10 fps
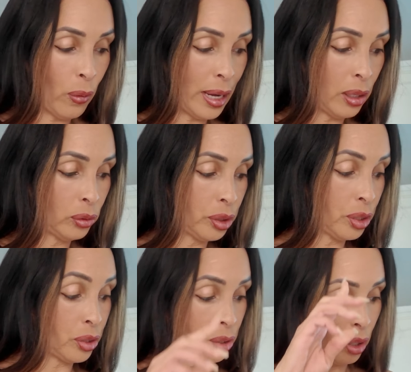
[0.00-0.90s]
a while, to
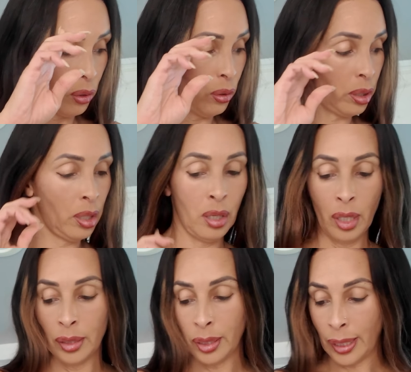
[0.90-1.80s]
soak,
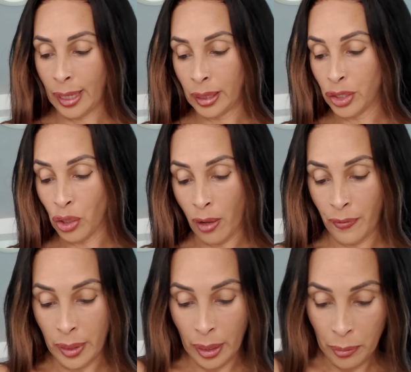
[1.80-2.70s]
to kind of
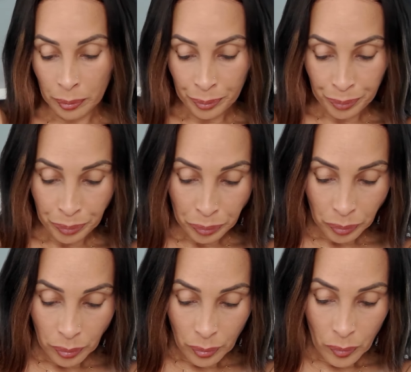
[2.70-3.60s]
soften up.
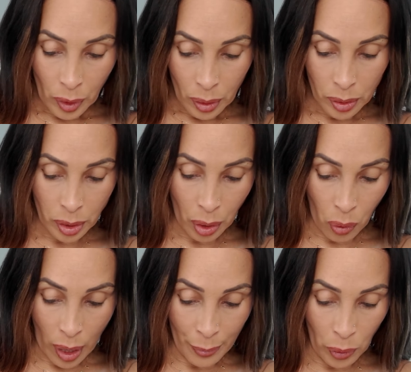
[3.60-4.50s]

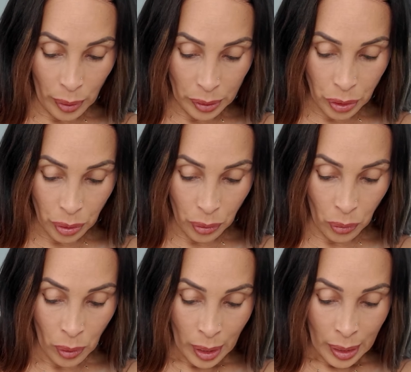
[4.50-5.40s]
So I'm going
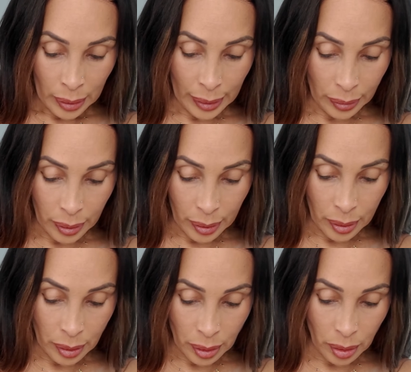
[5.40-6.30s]
to let
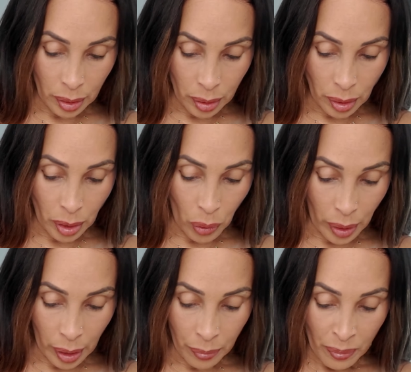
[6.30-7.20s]
this soak
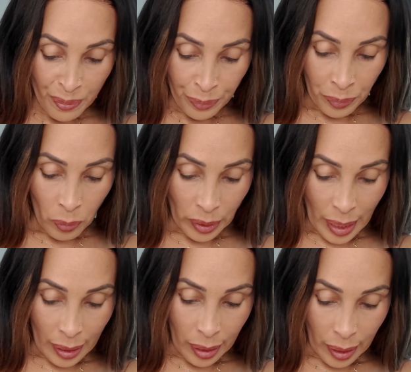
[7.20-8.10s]
up with
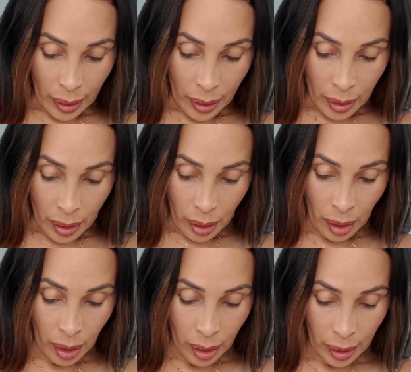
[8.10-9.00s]
that egg
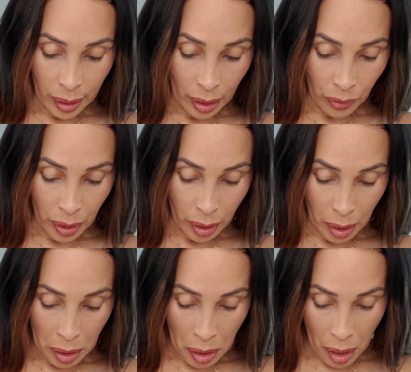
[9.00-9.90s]
and
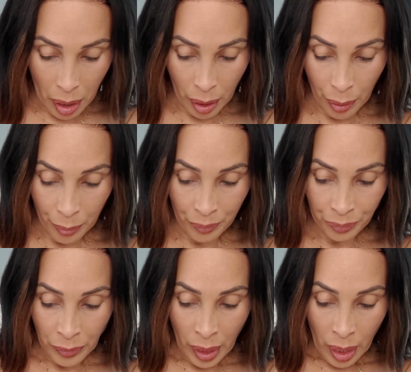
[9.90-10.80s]
everything. And
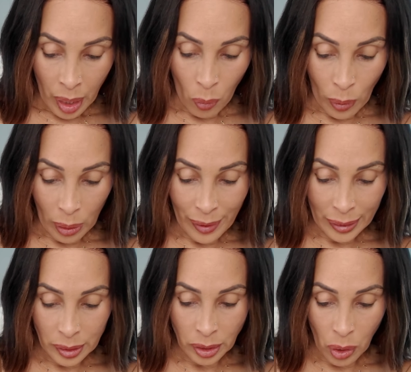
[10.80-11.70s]
while
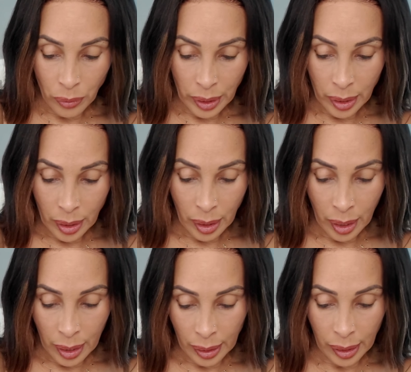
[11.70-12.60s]
that's soaking
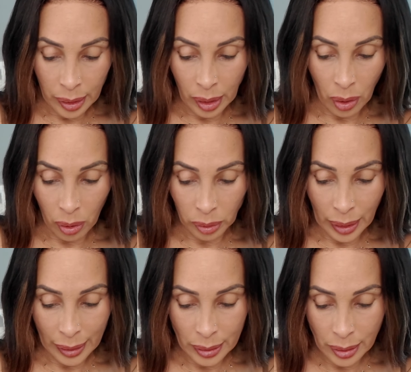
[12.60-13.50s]
and getting all
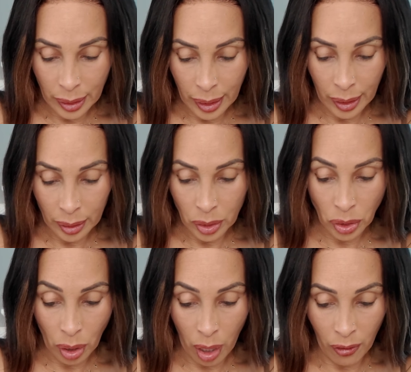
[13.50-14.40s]
nice and
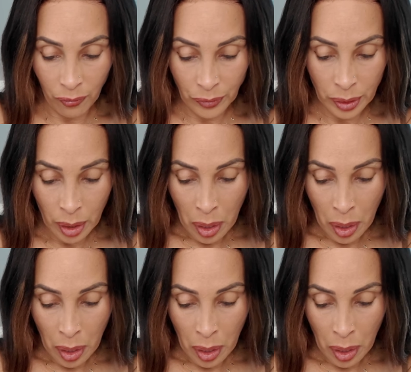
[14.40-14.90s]
soft,